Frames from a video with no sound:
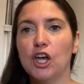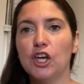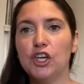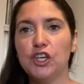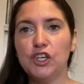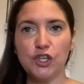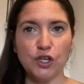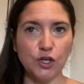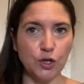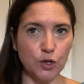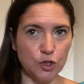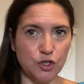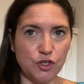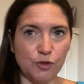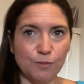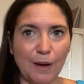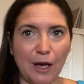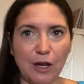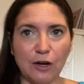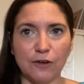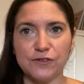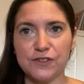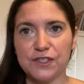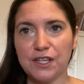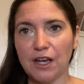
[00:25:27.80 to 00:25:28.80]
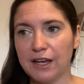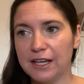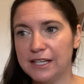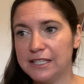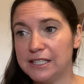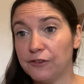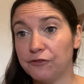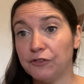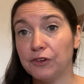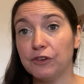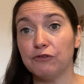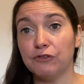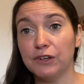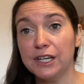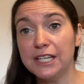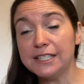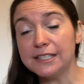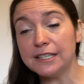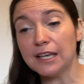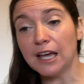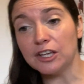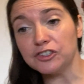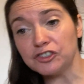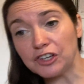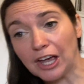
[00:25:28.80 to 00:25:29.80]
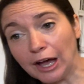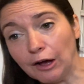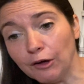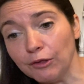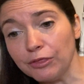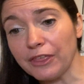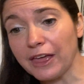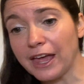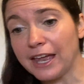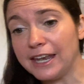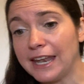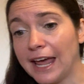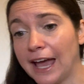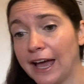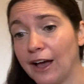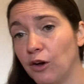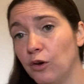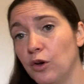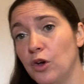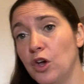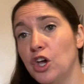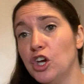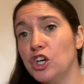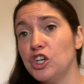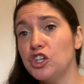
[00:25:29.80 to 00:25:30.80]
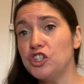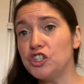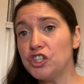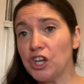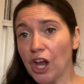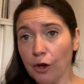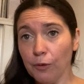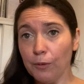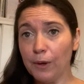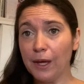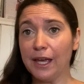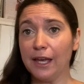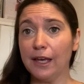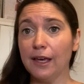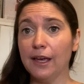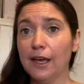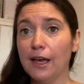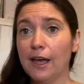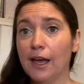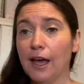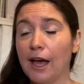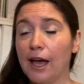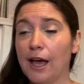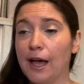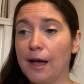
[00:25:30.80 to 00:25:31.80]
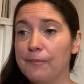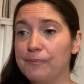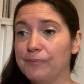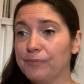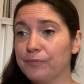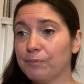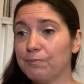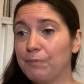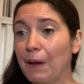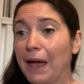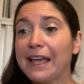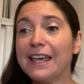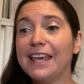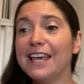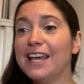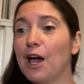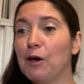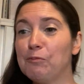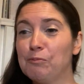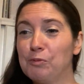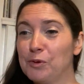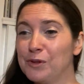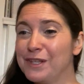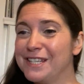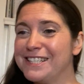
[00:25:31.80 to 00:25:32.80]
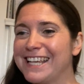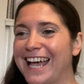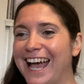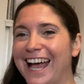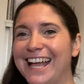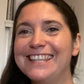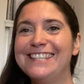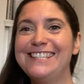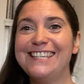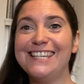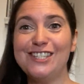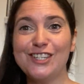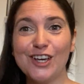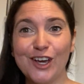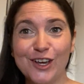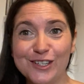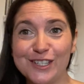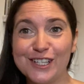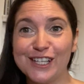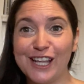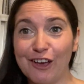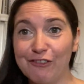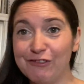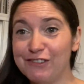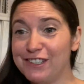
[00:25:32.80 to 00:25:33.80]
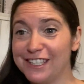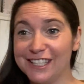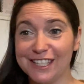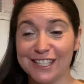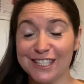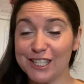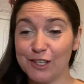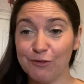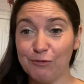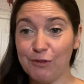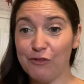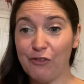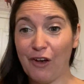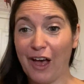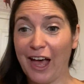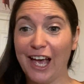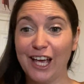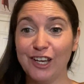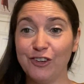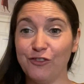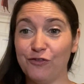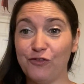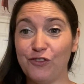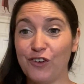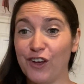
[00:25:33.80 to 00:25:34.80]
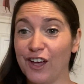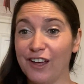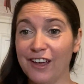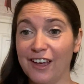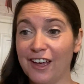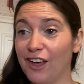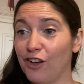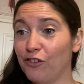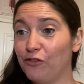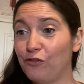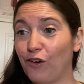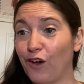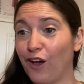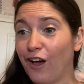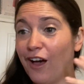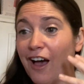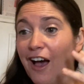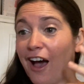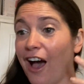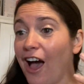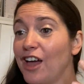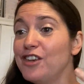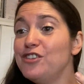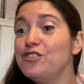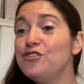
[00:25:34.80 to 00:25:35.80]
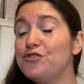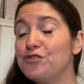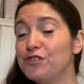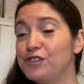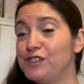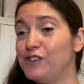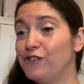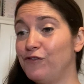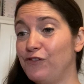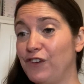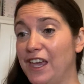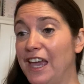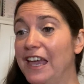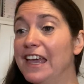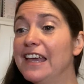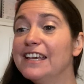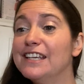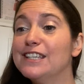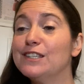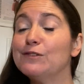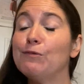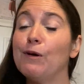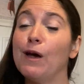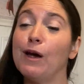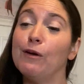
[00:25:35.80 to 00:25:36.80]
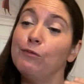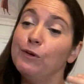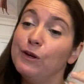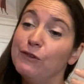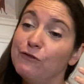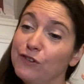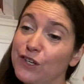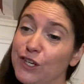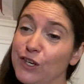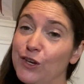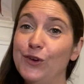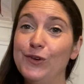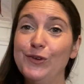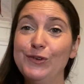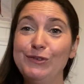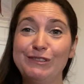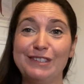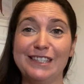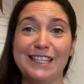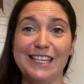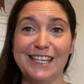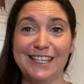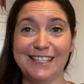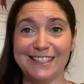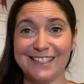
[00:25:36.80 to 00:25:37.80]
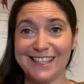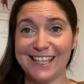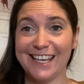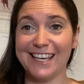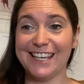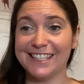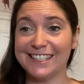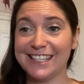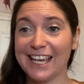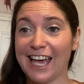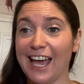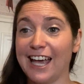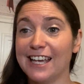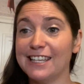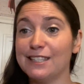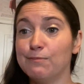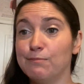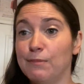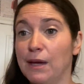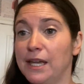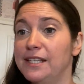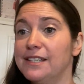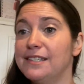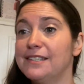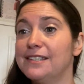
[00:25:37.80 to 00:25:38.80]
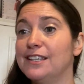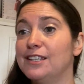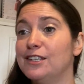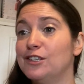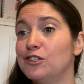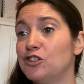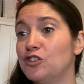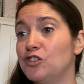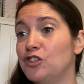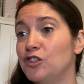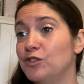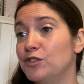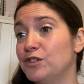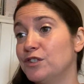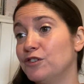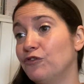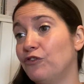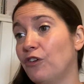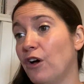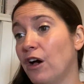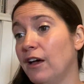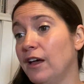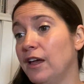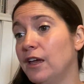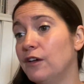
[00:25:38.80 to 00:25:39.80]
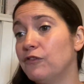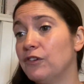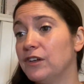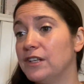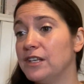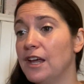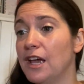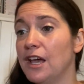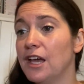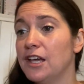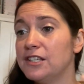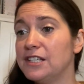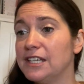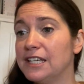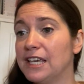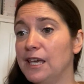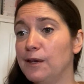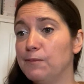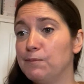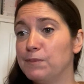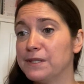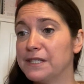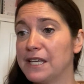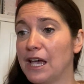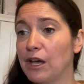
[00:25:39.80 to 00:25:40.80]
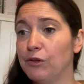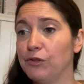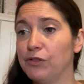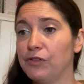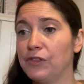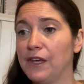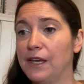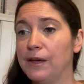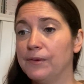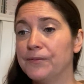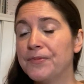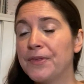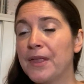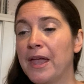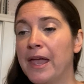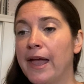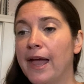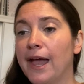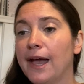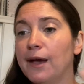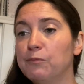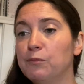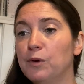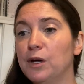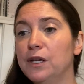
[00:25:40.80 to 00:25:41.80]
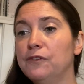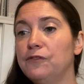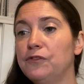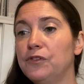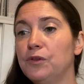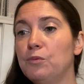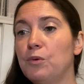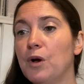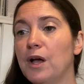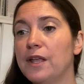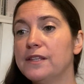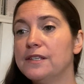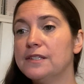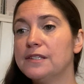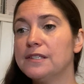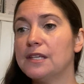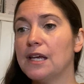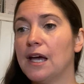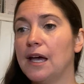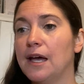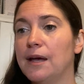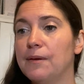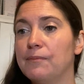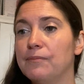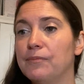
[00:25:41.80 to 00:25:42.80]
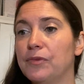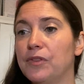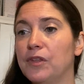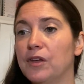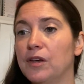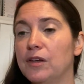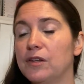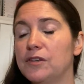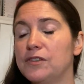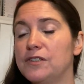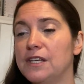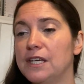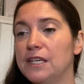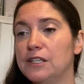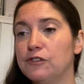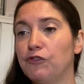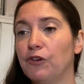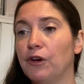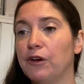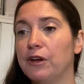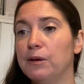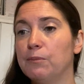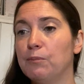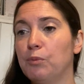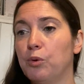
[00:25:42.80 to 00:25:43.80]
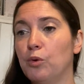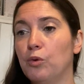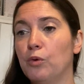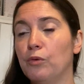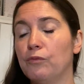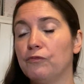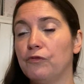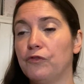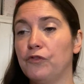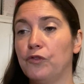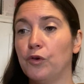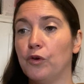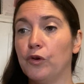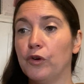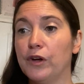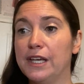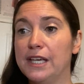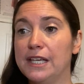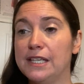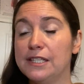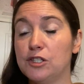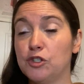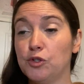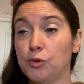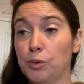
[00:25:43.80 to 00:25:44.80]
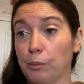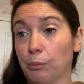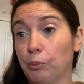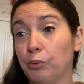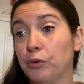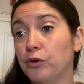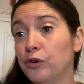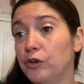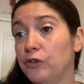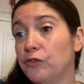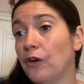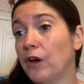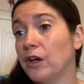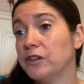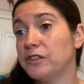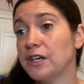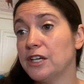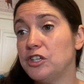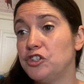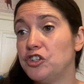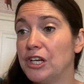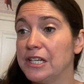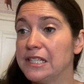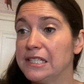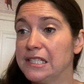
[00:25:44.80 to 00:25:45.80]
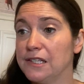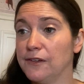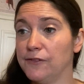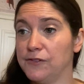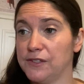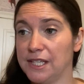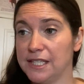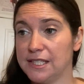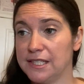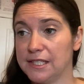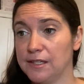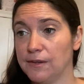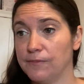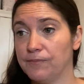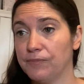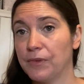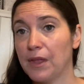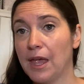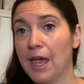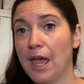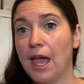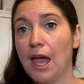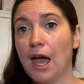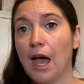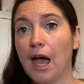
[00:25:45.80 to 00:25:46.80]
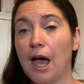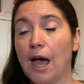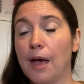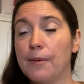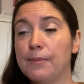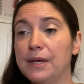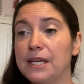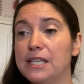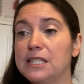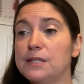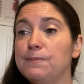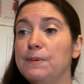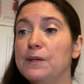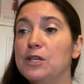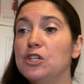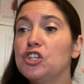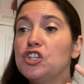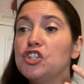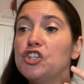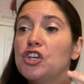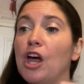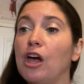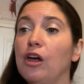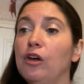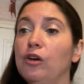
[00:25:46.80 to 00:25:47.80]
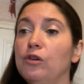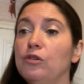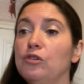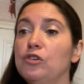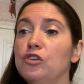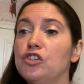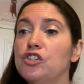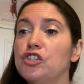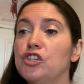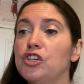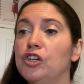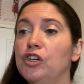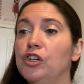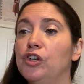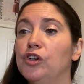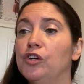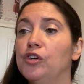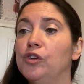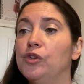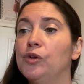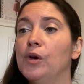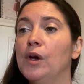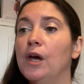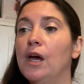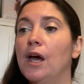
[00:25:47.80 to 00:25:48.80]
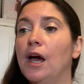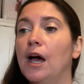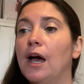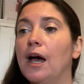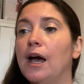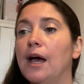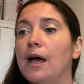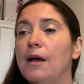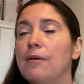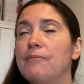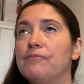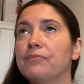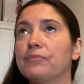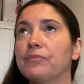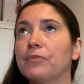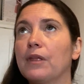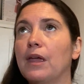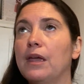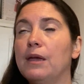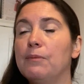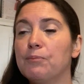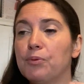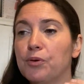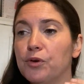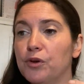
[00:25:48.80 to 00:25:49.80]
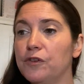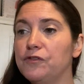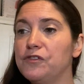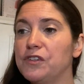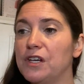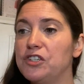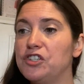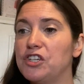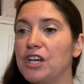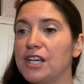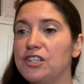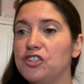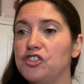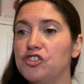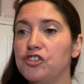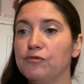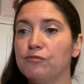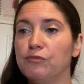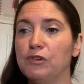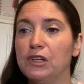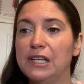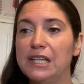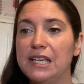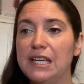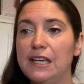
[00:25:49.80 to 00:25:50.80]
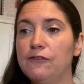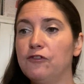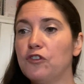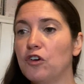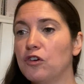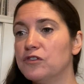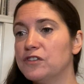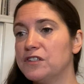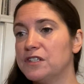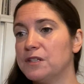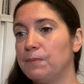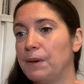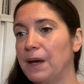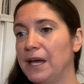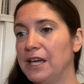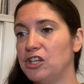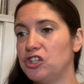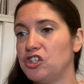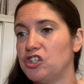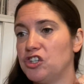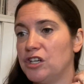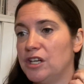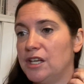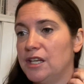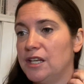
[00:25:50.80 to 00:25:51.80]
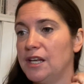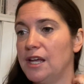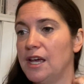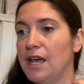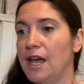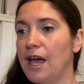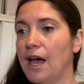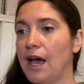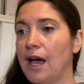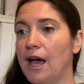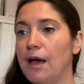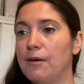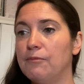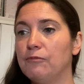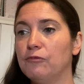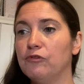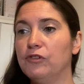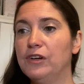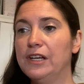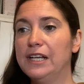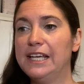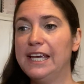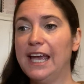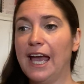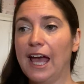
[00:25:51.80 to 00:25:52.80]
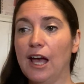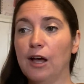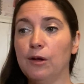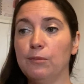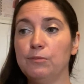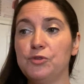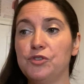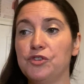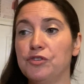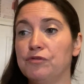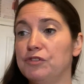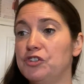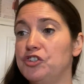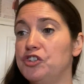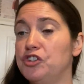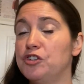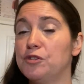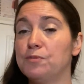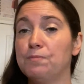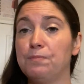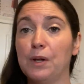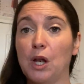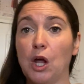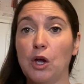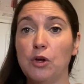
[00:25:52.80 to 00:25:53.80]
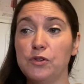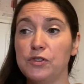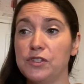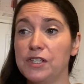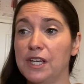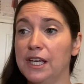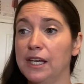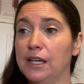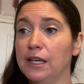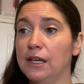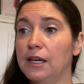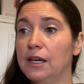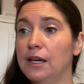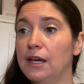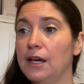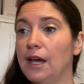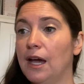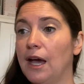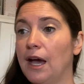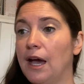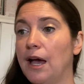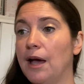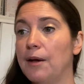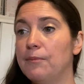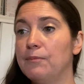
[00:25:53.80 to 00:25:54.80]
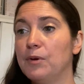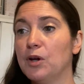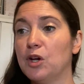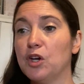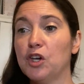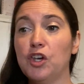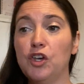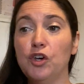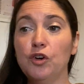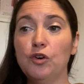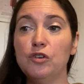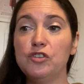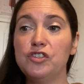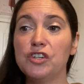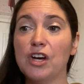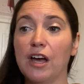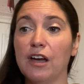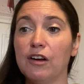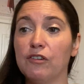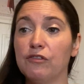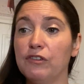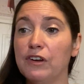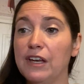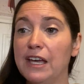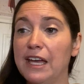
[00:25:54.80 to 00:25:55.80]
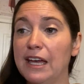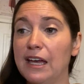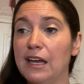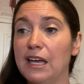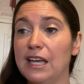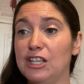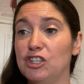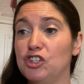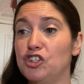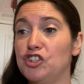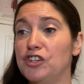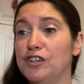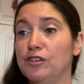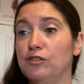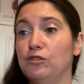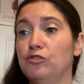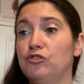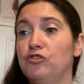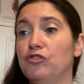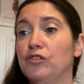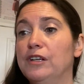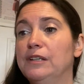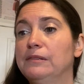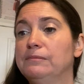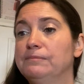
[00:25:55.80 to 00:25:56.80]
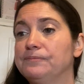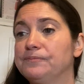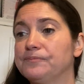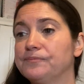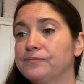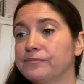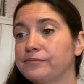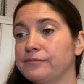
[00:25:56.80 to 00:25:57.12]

a huge amount of scientific research out there now showing, backing up all this anecdotal evidence that we've had for hundreds of years, where we've used these things as medicines to survive and to keep us healthy. And one of the ones that is very important for is to improve our digestive system. It's been shown to improve digestion, relieve constipation, really help to reduce bloating, cure diarrhea in children.